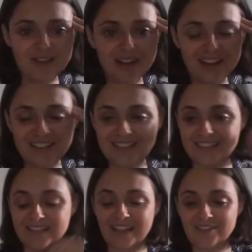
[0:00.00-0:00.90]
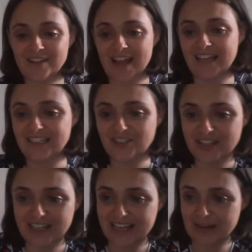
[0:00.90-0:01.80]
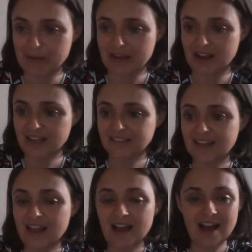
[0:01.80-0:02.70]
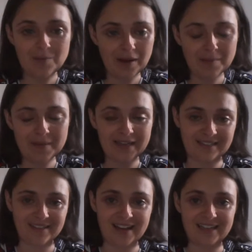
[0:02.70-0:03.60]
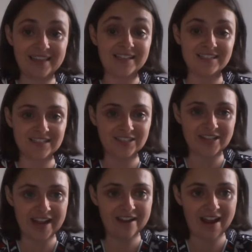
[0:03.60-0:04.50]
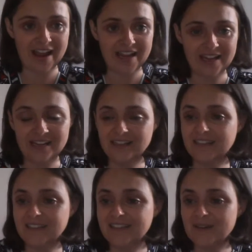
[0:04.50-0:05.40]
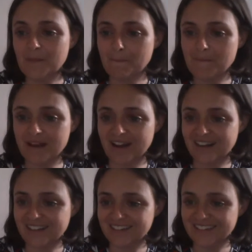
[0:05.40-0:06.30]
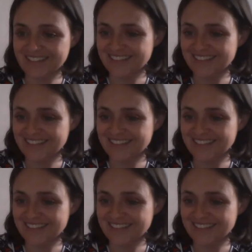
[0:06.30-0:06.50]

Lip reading: you can't, that's okay. At least you can hear me, guys. I might be less likely then to share an article.